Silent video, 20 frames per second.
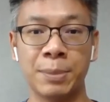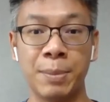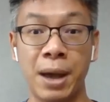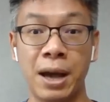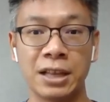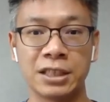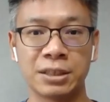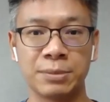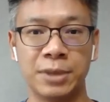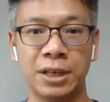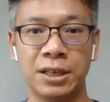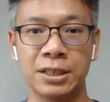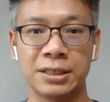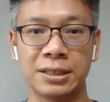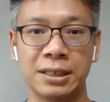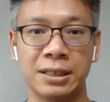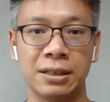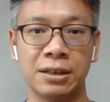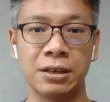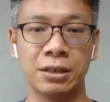The basketball
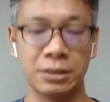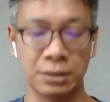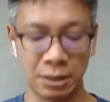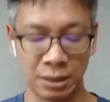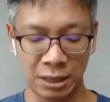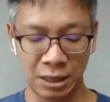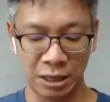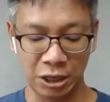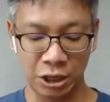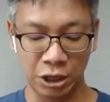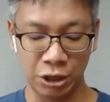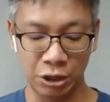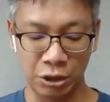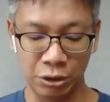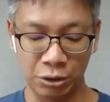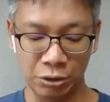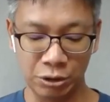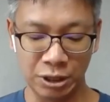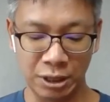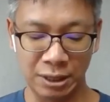scene here is
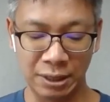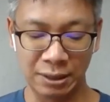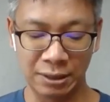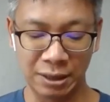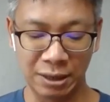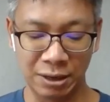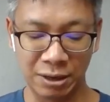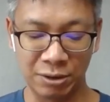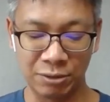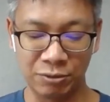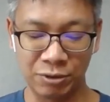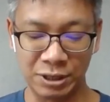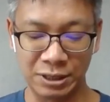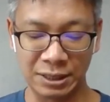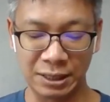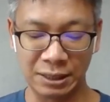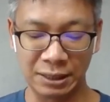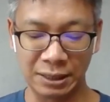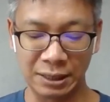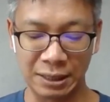huge, and
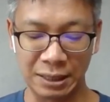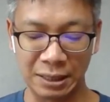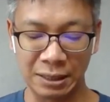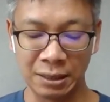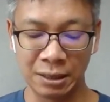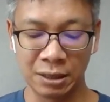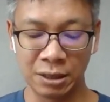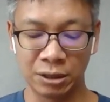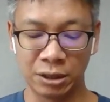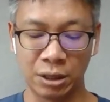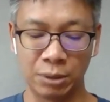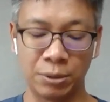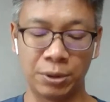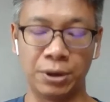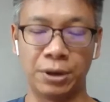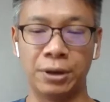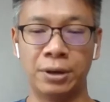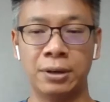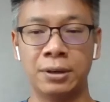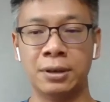recently there
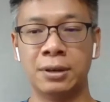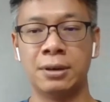were,